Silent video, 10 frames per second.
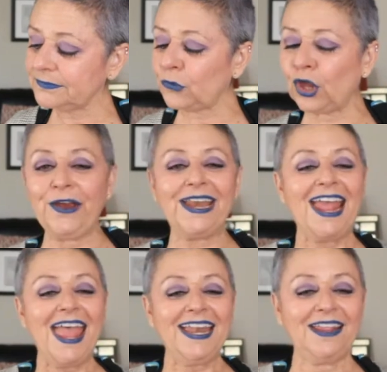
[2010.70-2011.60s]
Right
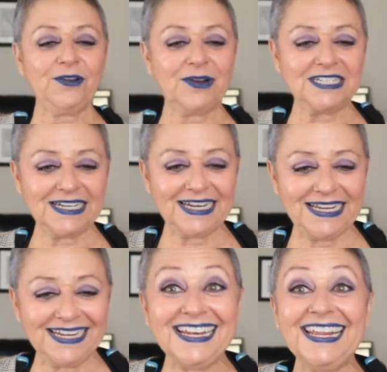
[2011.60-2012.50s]
Now the question I
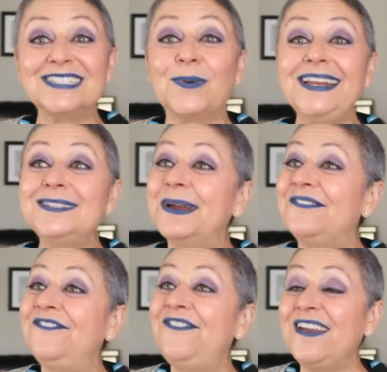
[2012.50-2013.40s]
get is, what is my
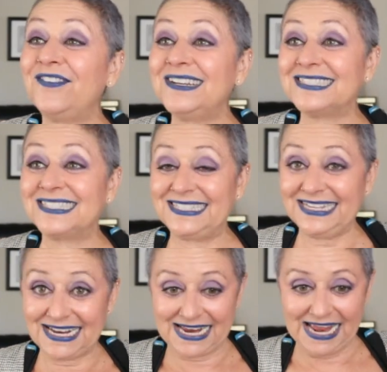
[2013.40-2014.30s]
favorite
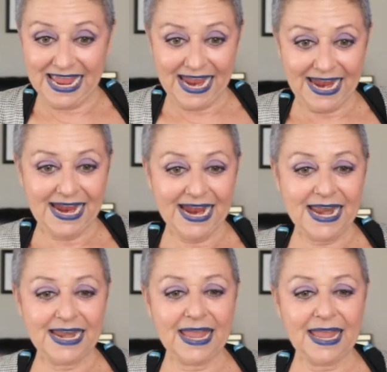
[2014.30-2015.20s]
city?
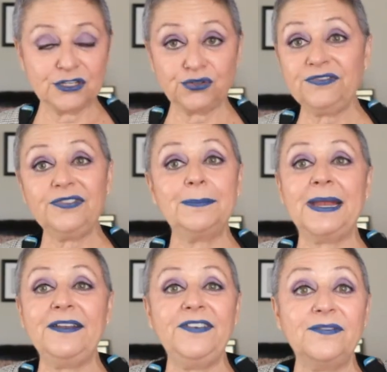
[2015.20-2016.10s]
And truthfully,
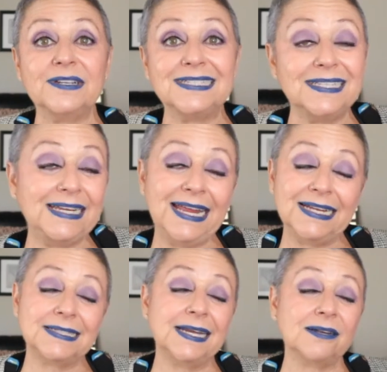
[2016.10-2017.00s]
my favorite city,
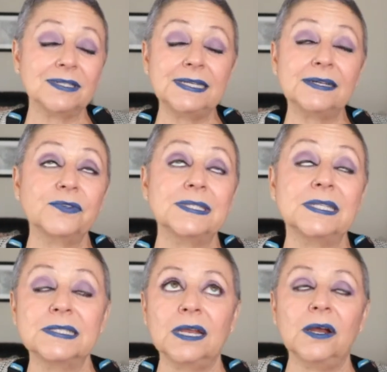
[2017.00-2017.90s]
hands down, is San
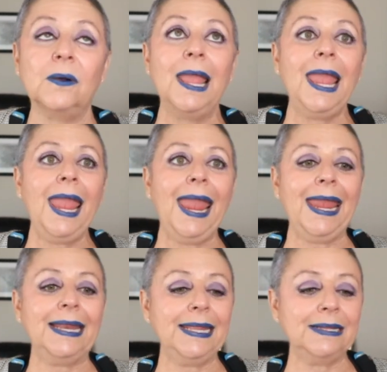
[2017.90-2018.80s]
Francisco.
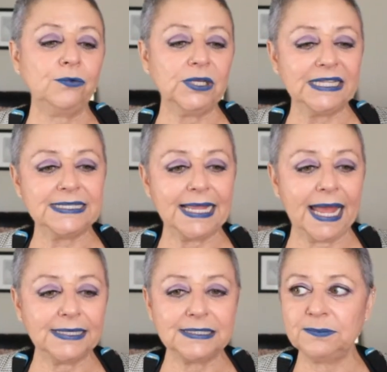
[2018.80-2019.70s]
And it really
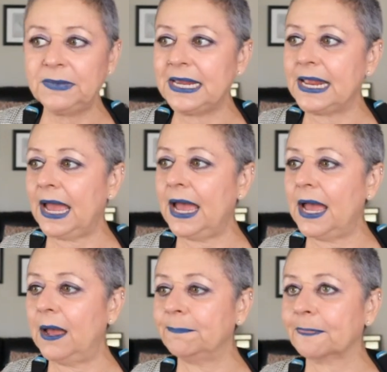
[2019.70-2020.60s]
saddens me
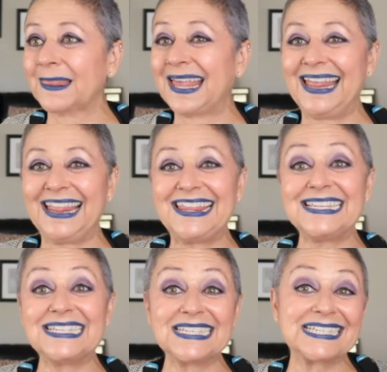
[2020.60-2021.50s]
um,
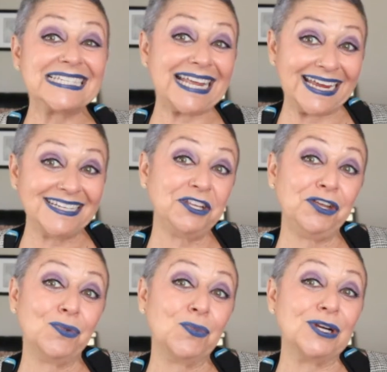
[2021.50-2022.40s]
the state
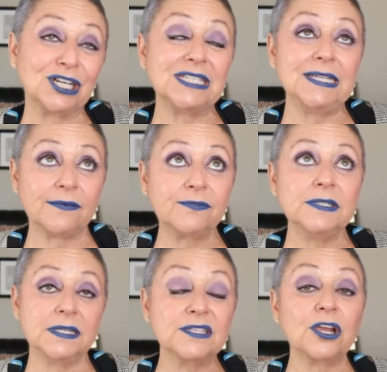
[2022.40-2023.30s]
in which San
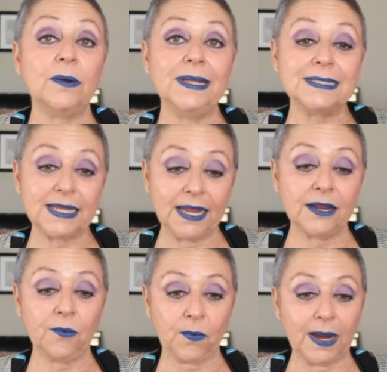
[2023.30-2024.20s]
Francisco is
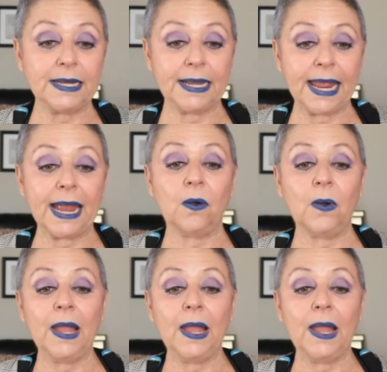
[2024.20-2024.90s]
in right now.